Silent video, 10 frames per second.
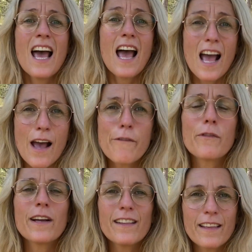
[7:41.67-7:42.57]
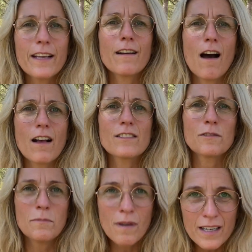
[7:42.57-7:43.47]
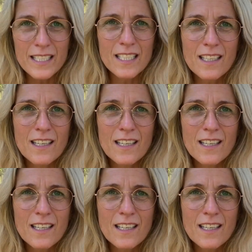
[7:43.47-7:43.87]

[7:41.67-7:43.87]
everything costs money